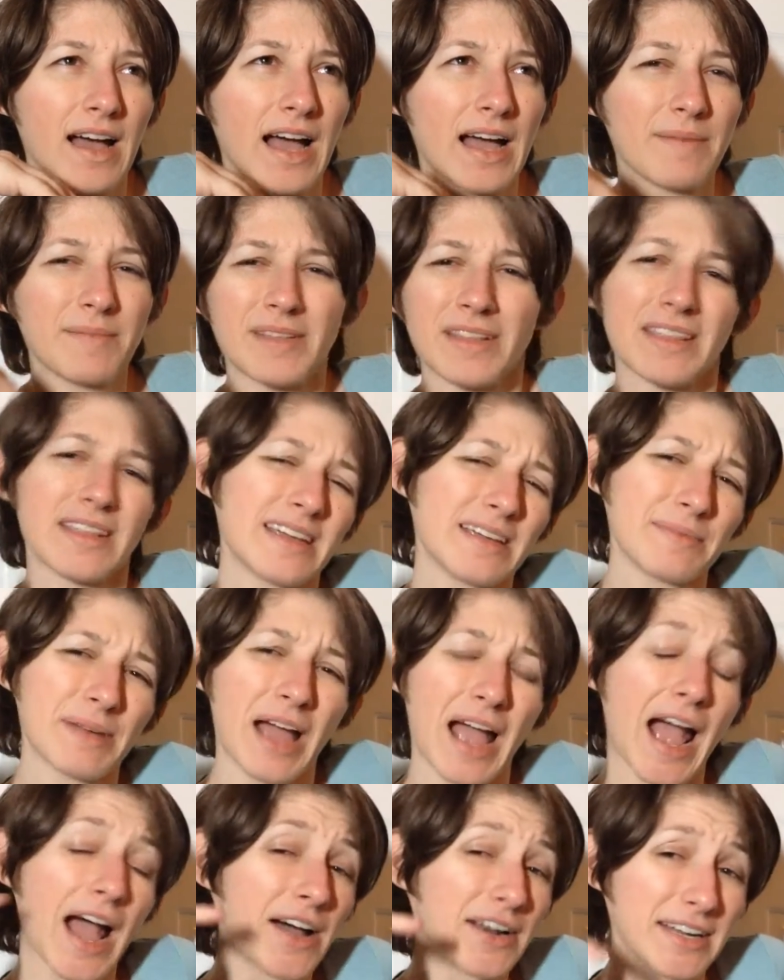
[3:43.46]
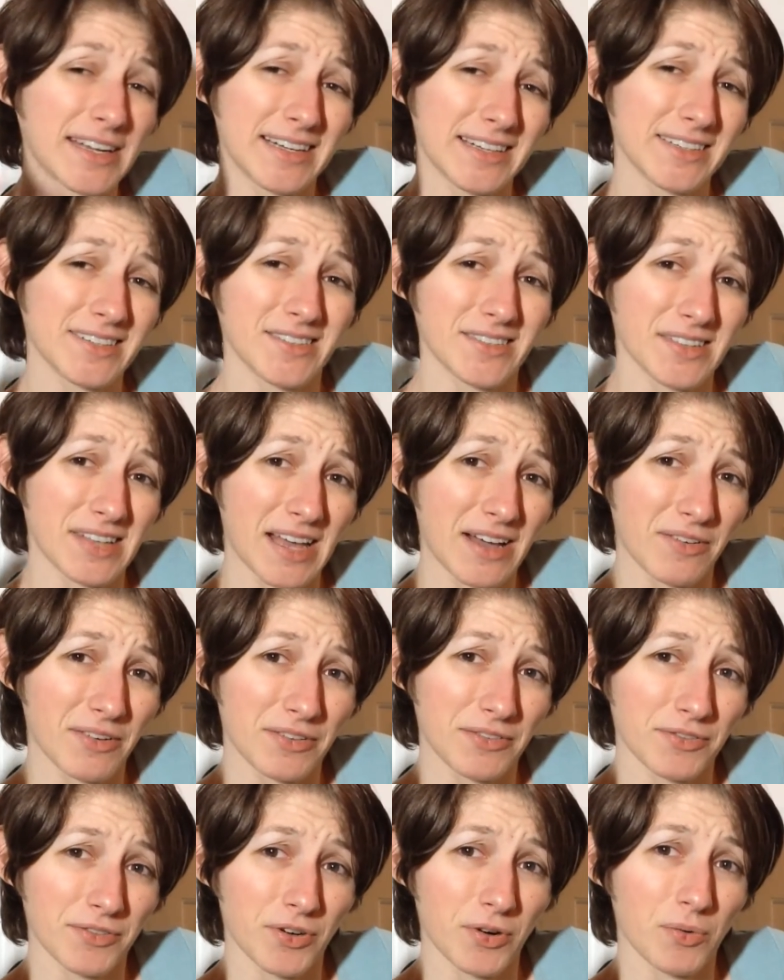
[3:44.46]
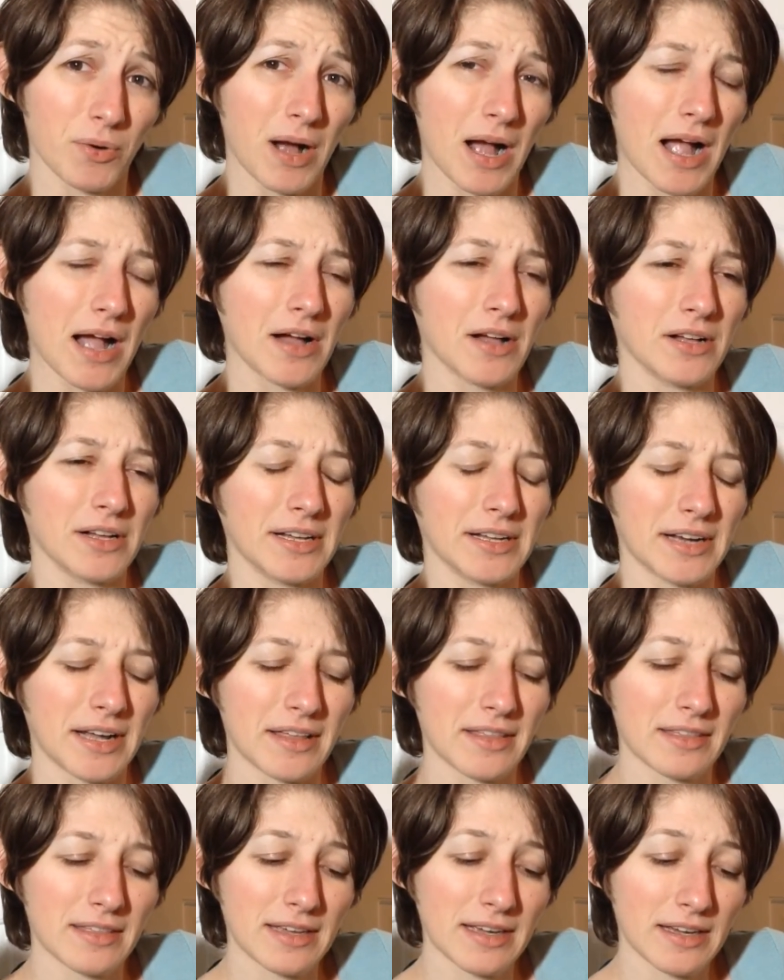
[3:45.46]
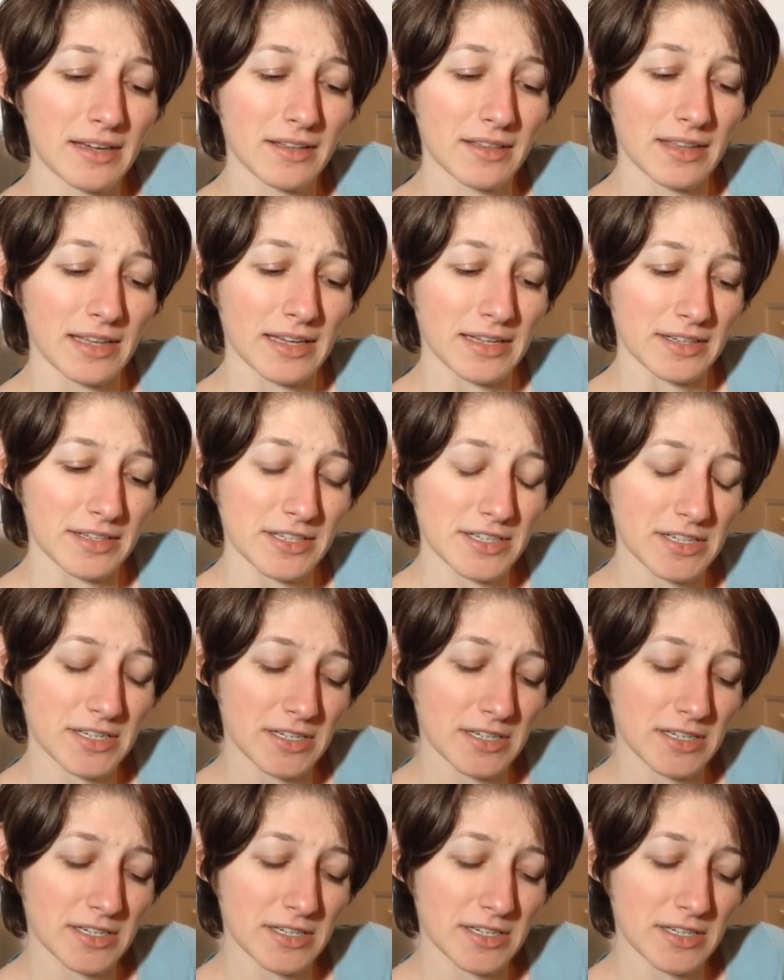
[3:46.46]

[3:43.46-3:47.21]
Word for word: I've been thinking about how to answer that one for a while and I think that